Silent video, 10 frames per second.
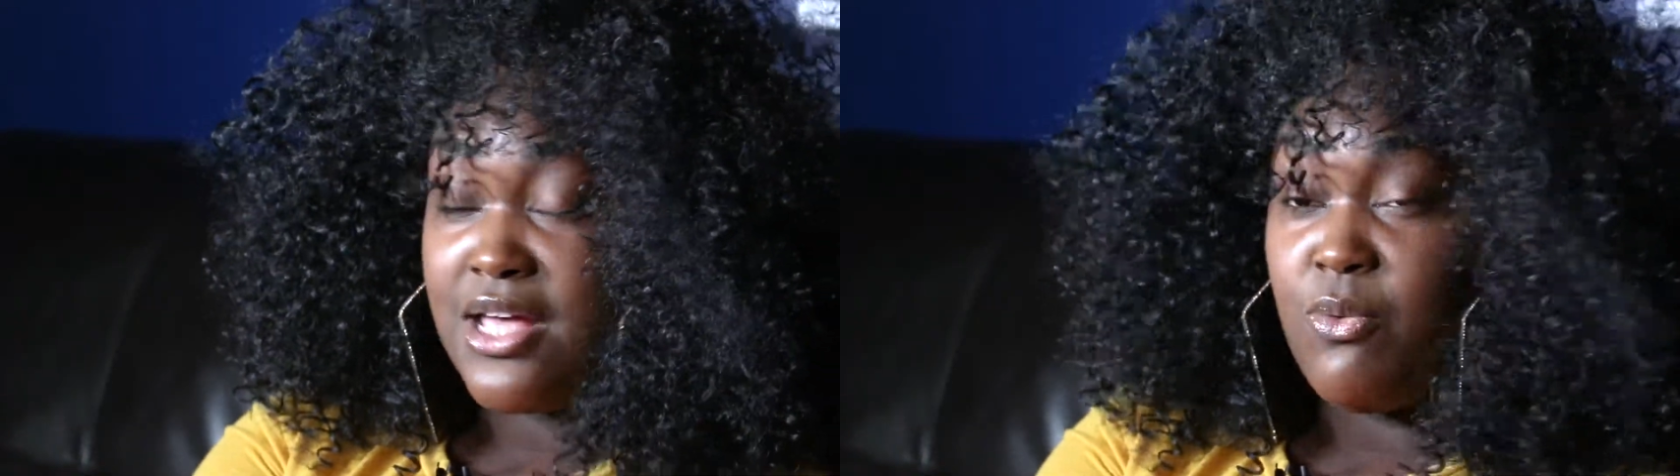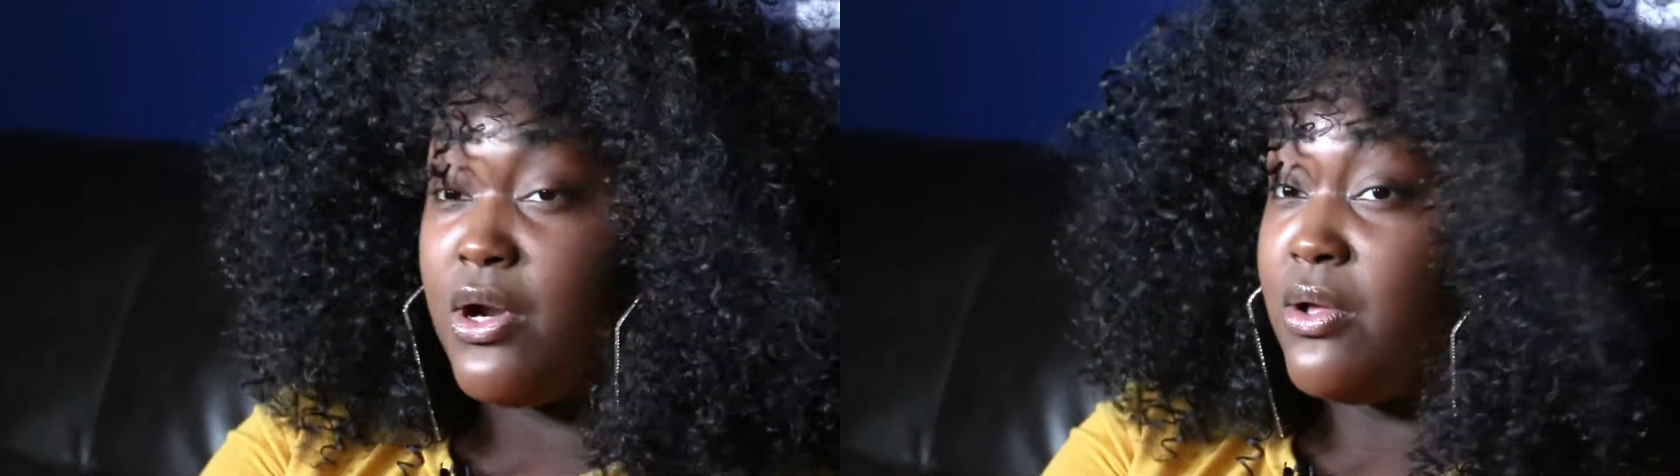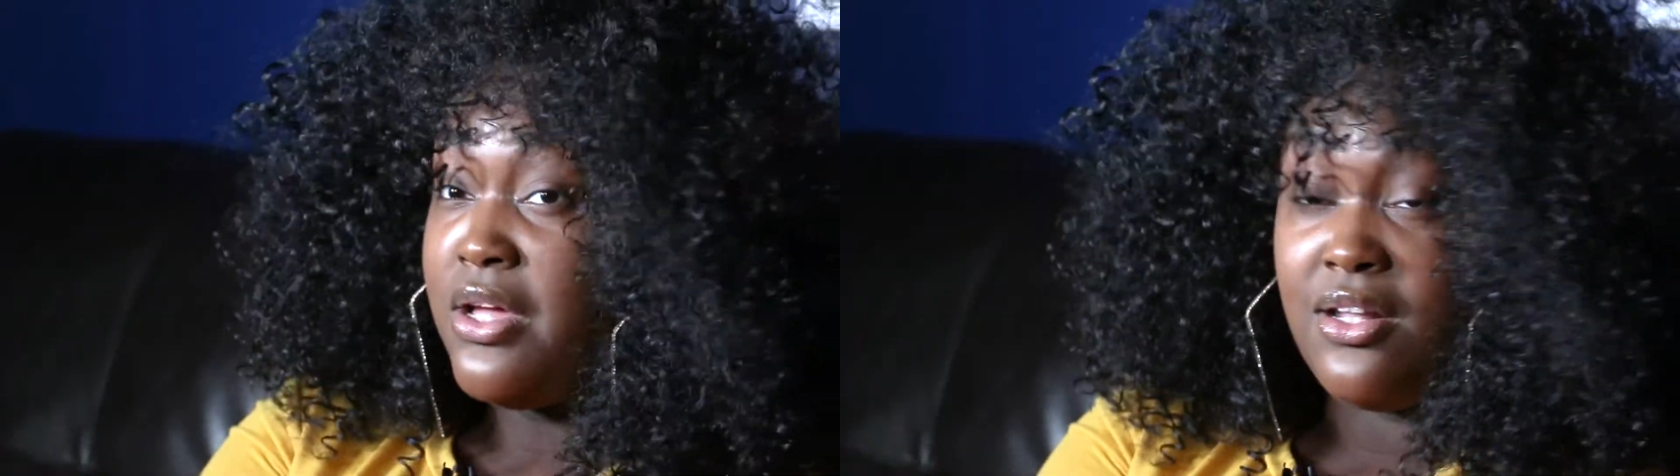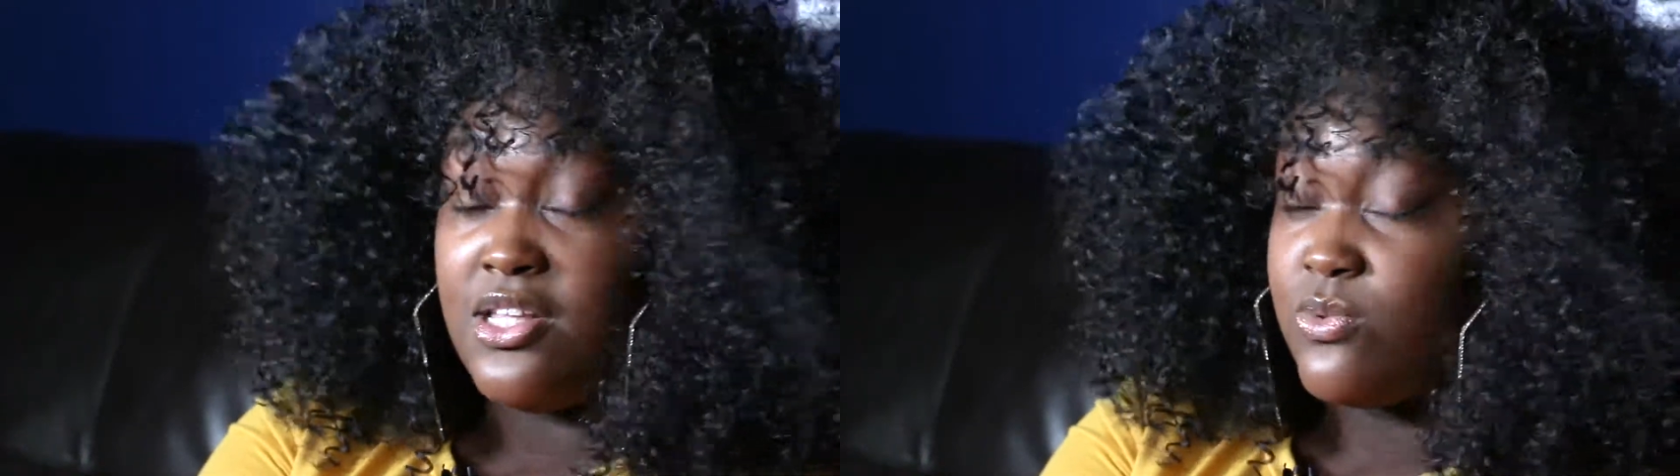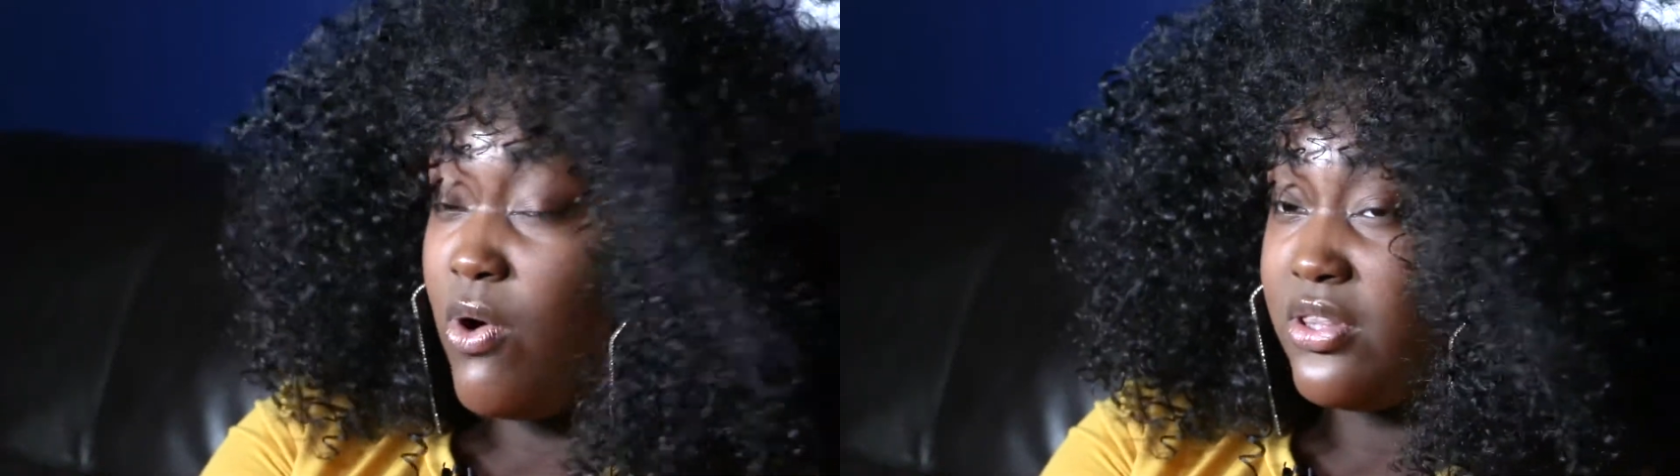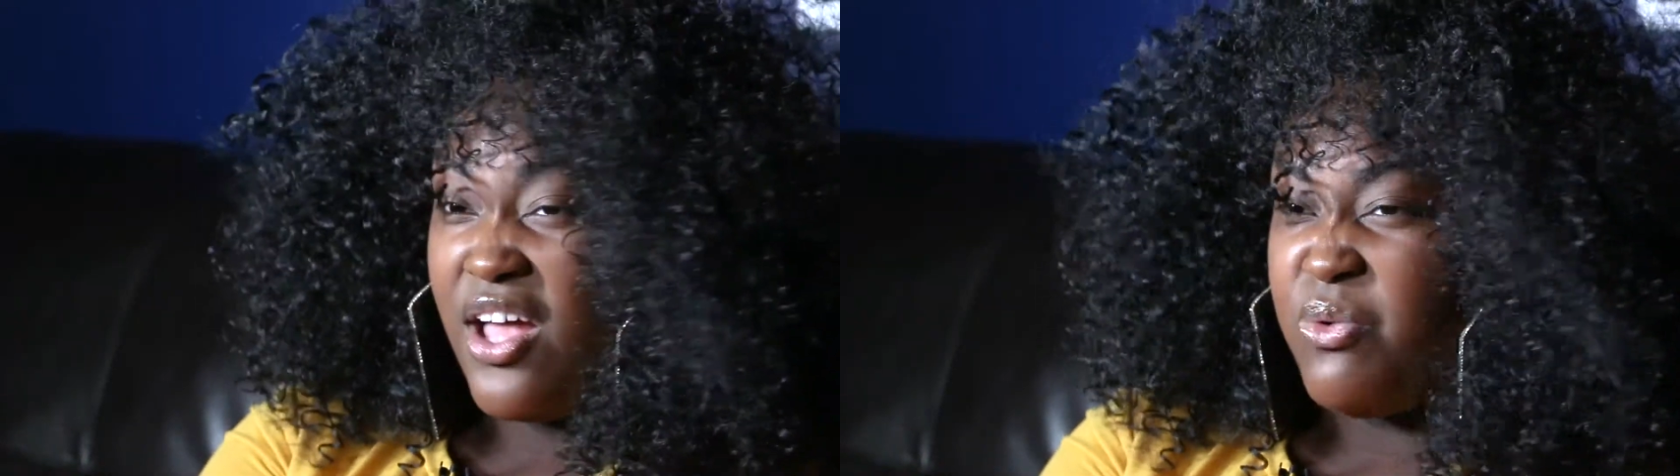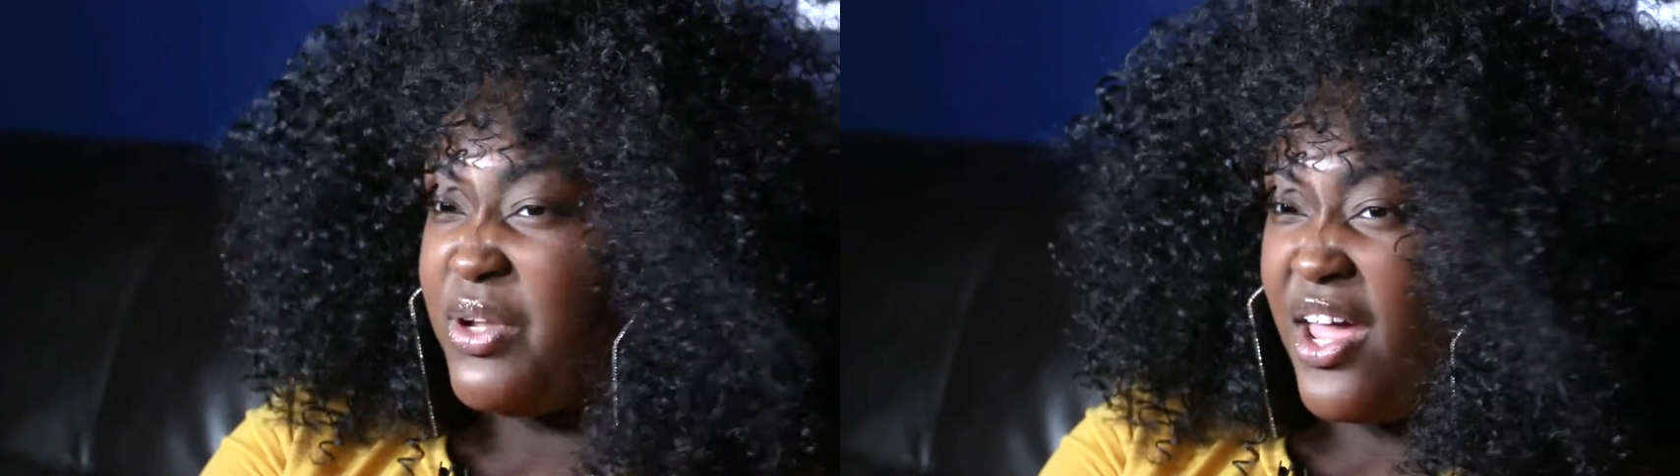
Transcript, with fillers: I would have at least walked out with